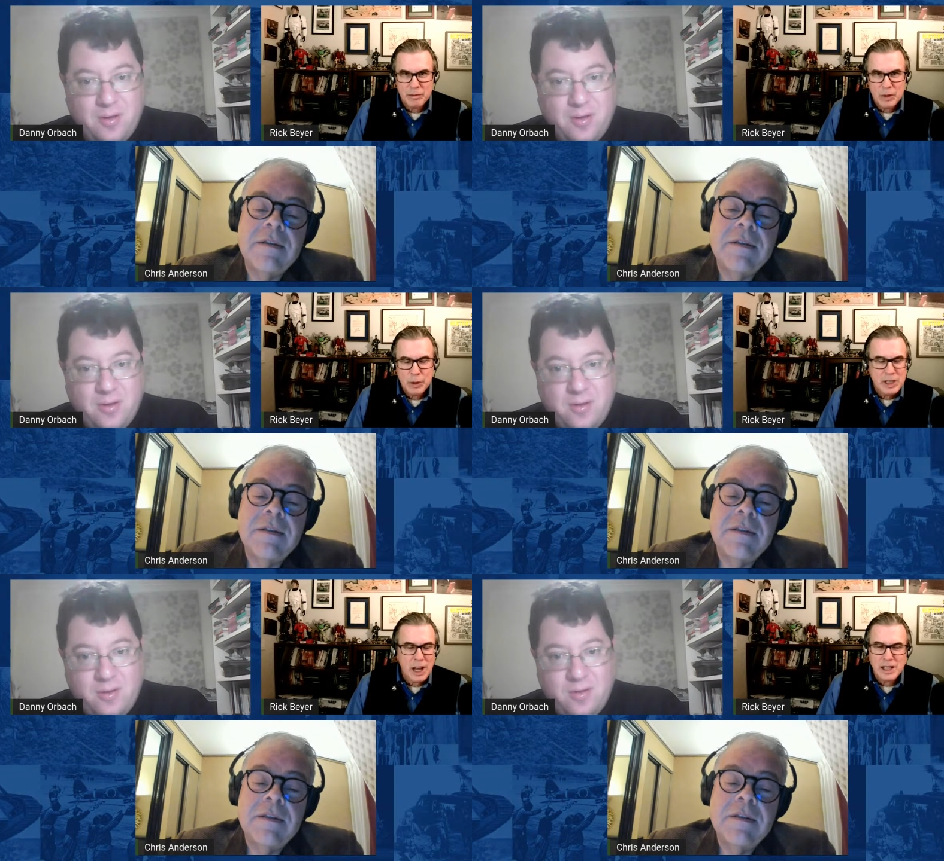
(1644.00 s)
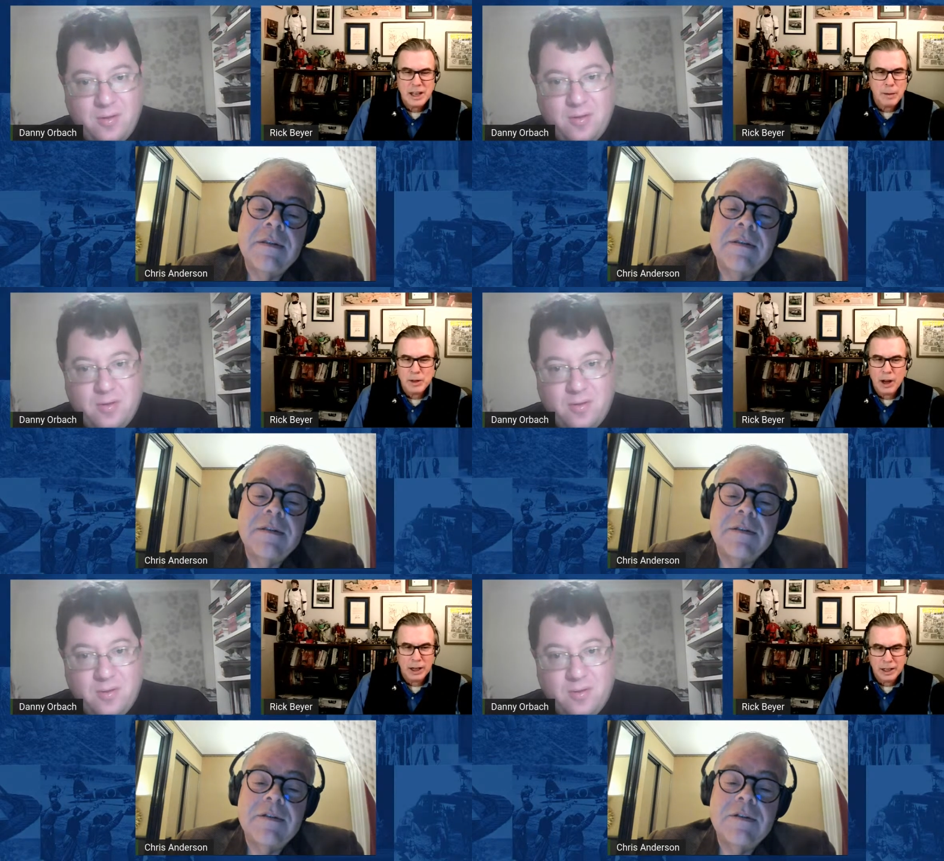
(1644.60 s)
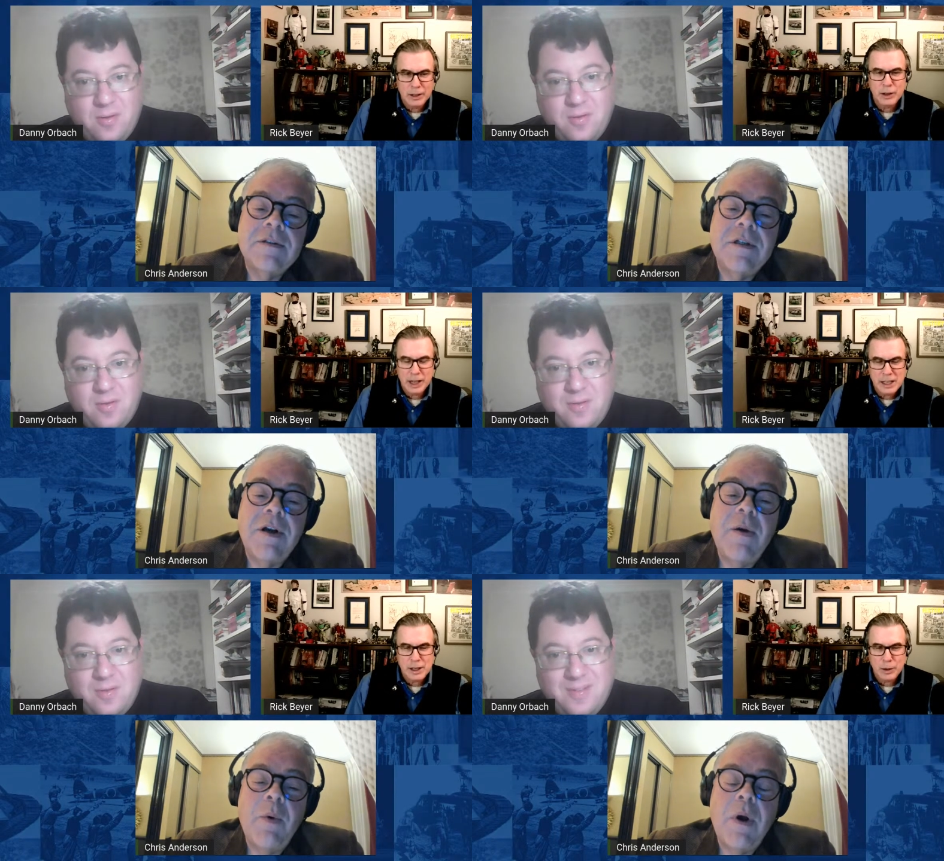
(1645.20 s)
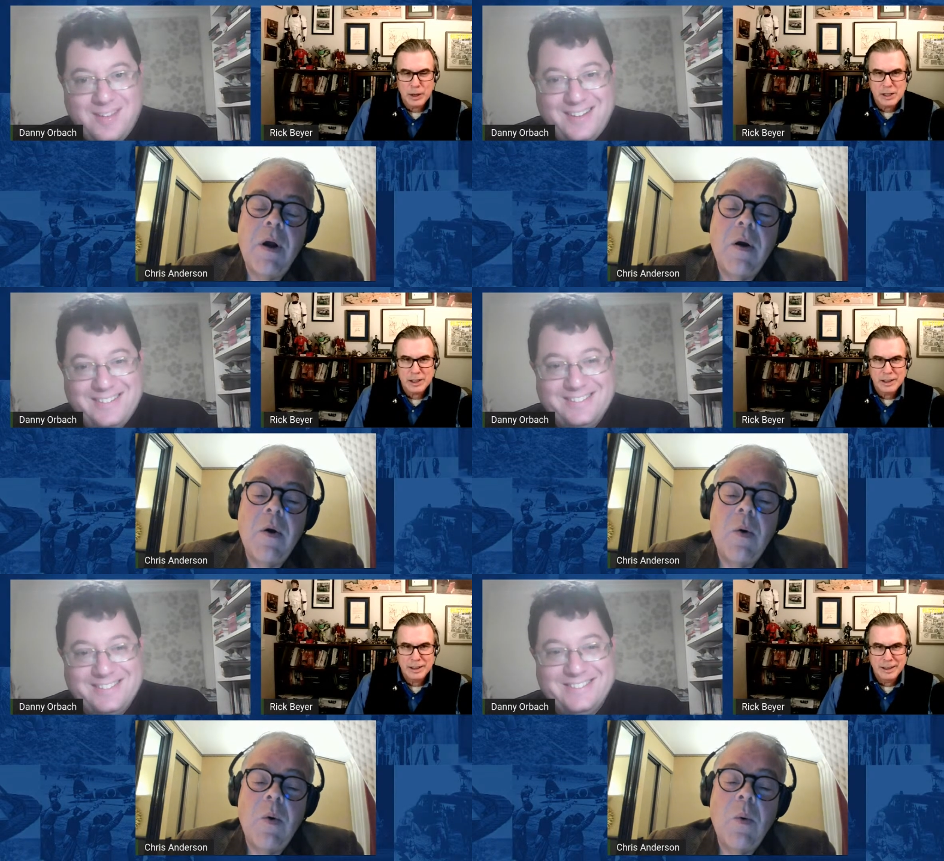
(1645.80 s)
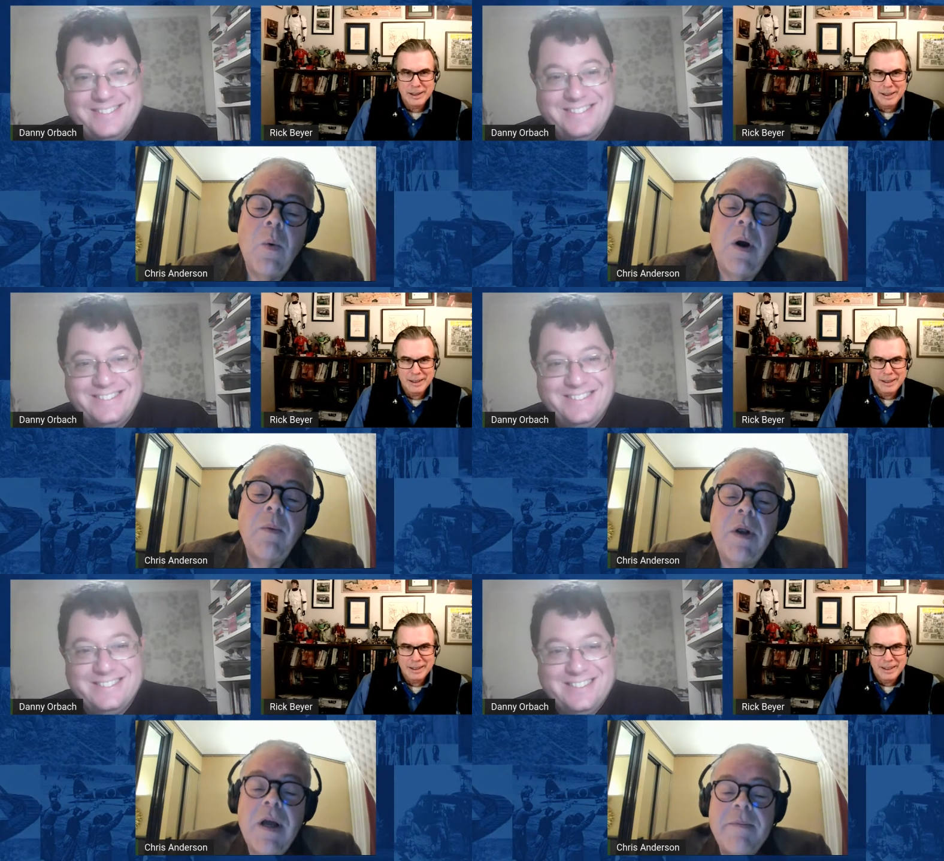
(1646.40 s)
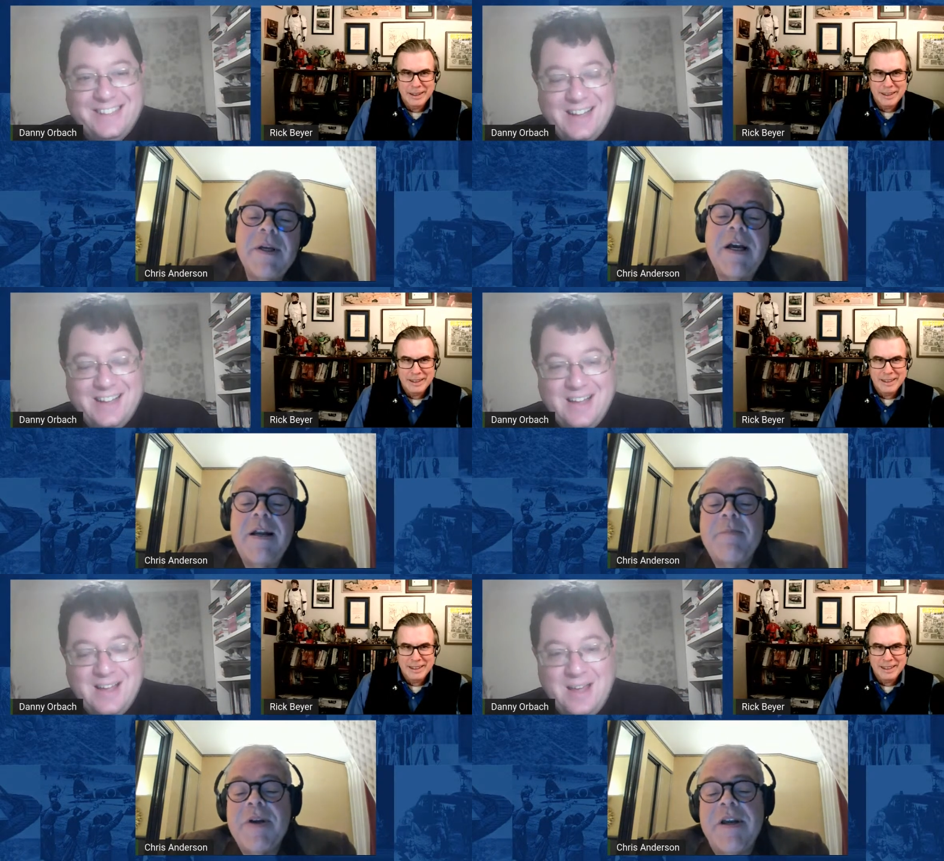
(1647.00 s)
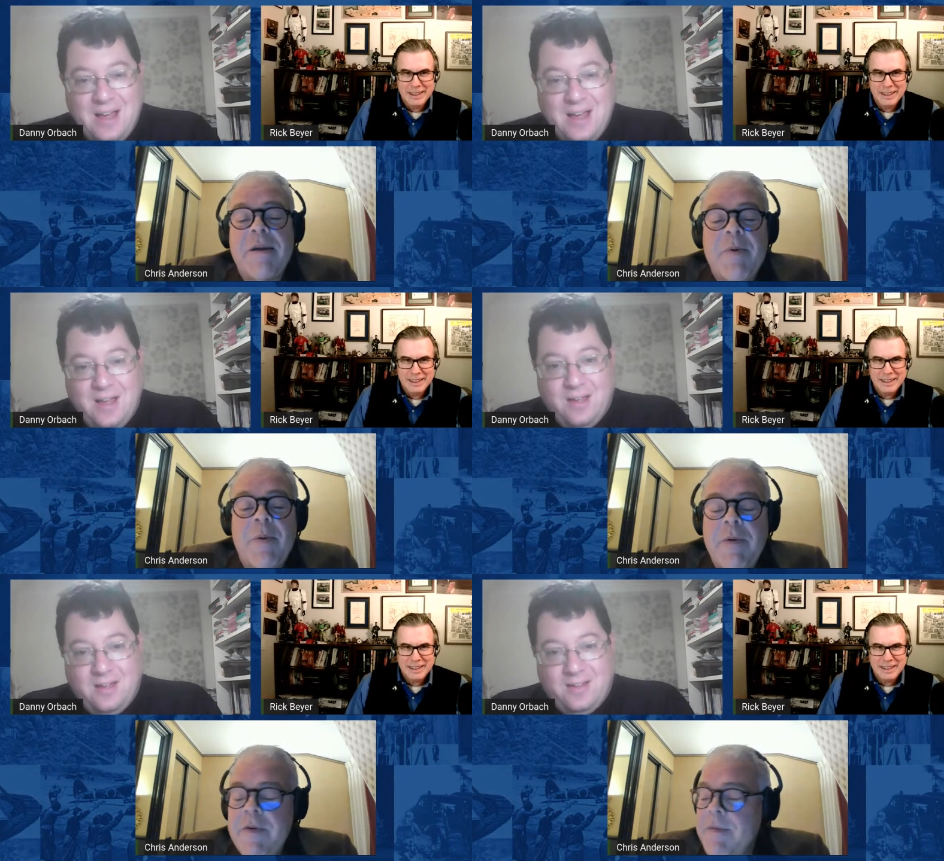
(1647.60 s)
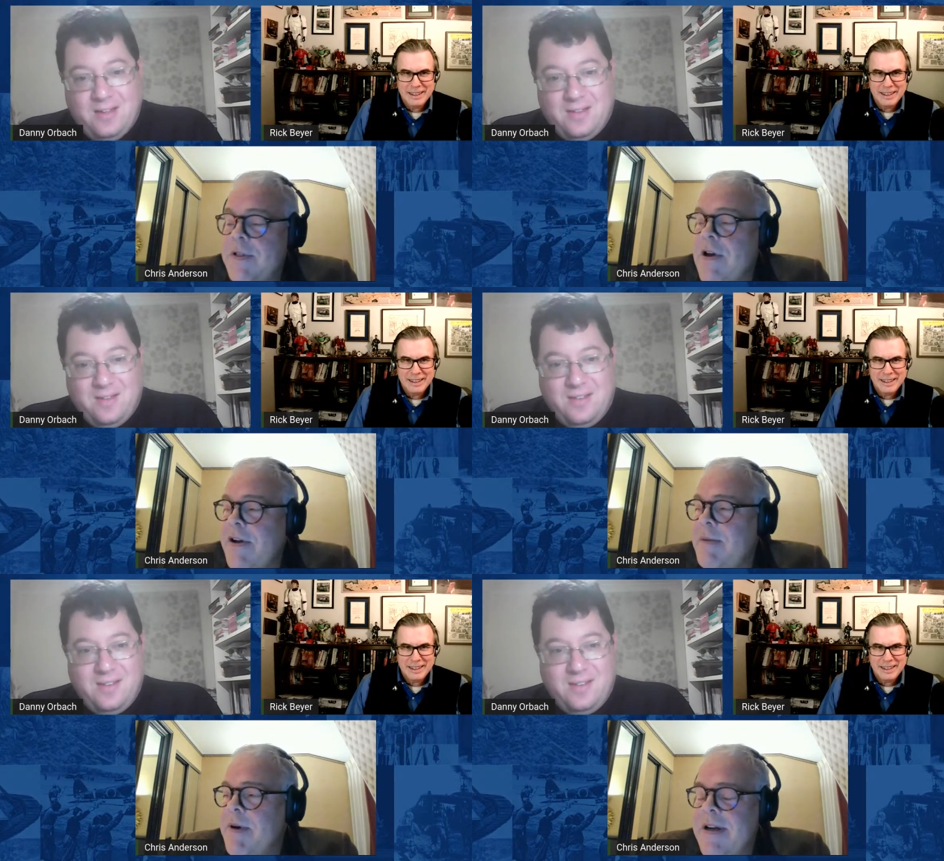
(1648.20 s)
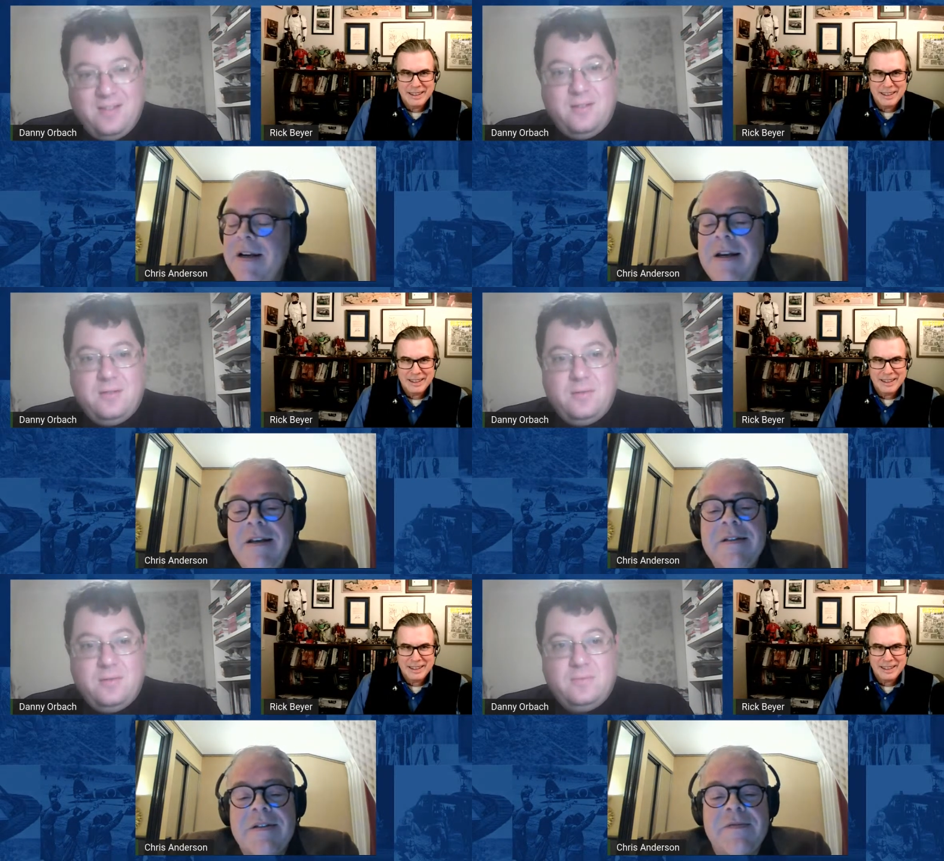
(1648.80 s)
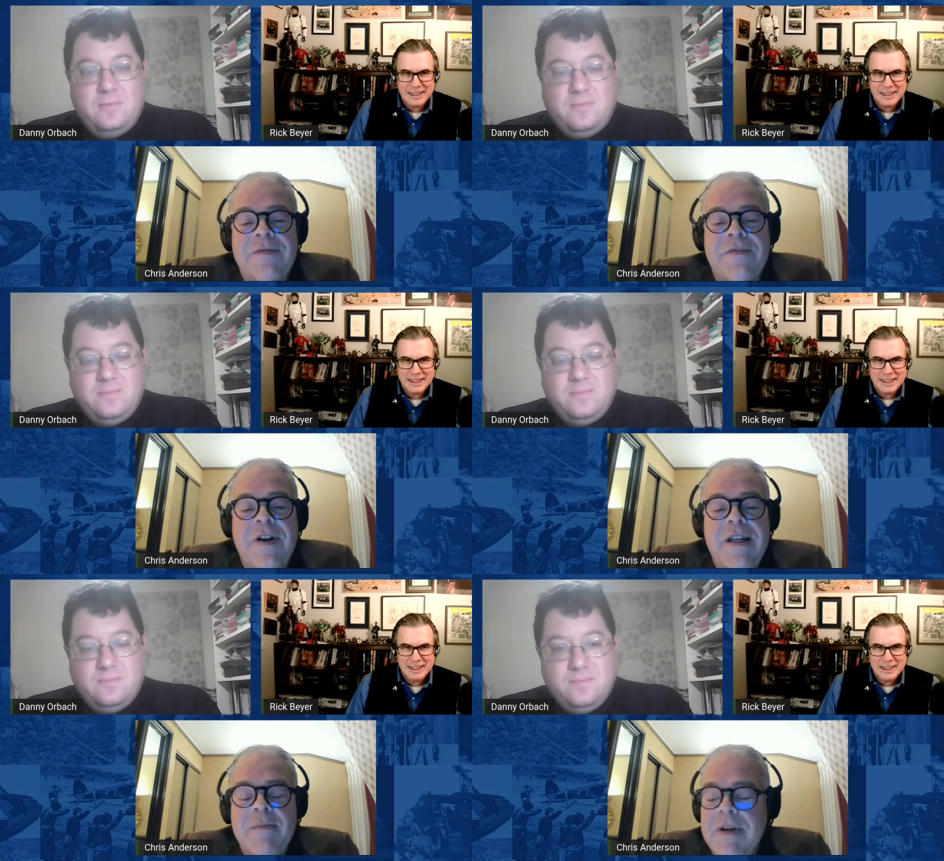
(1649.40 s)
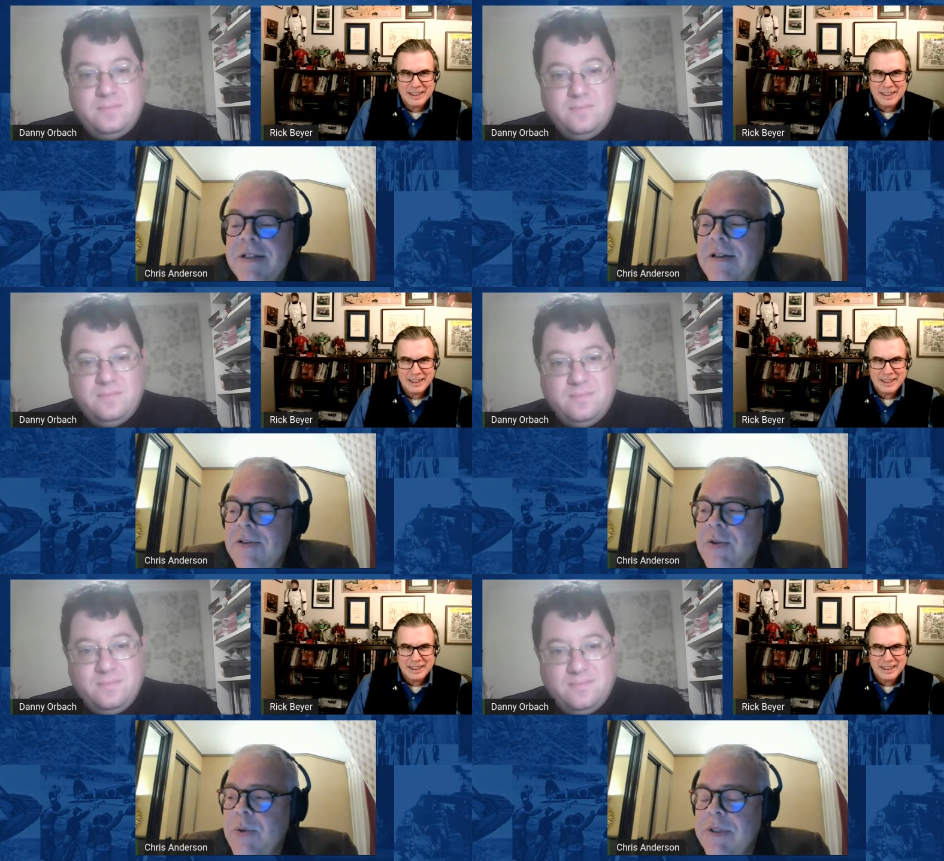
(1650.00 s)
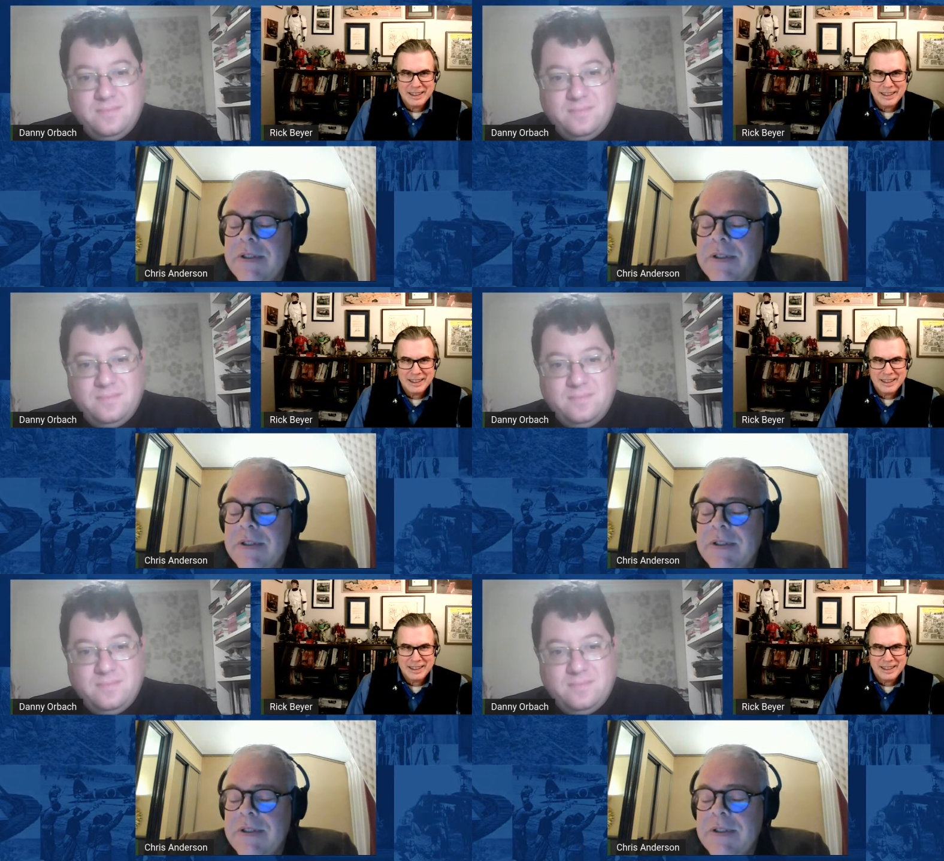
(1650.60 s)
Speaker 1: Chris, I'll stop talking. You can ask uh, a question.
Speaker 2: Well, well, we're kind of picking up on what we've been talking about, and it is funny, but it's also a